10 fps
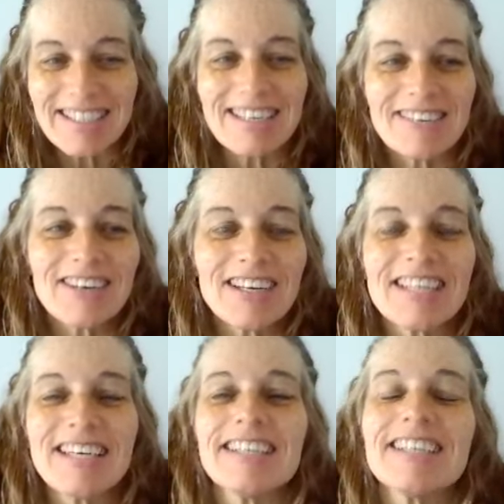see you on
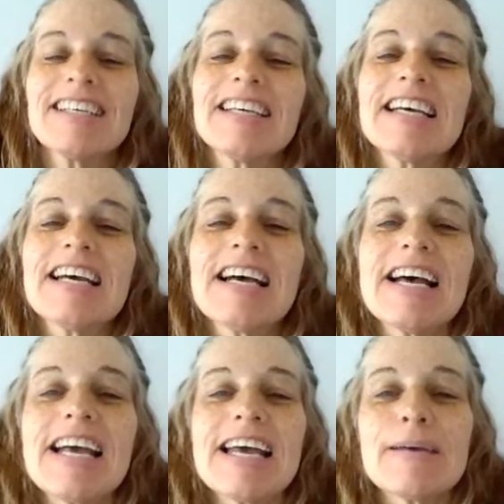here.
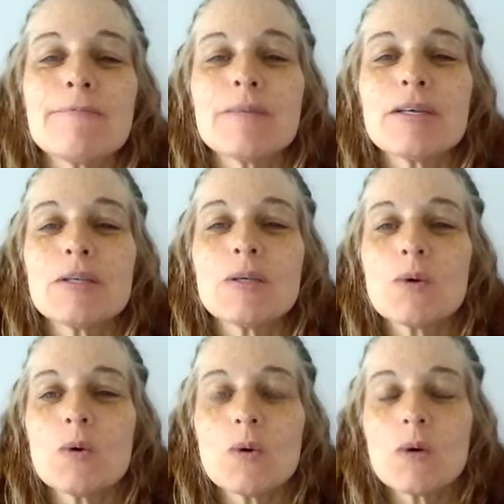Um,
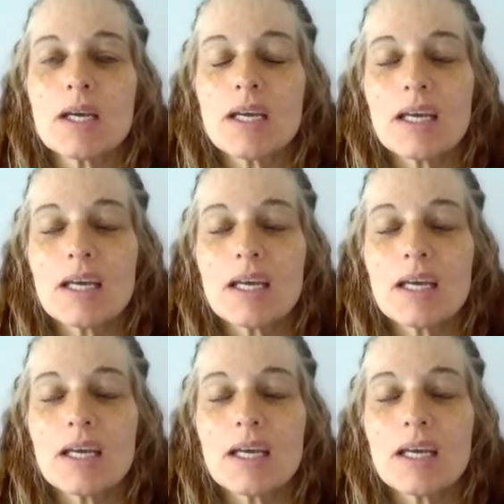so,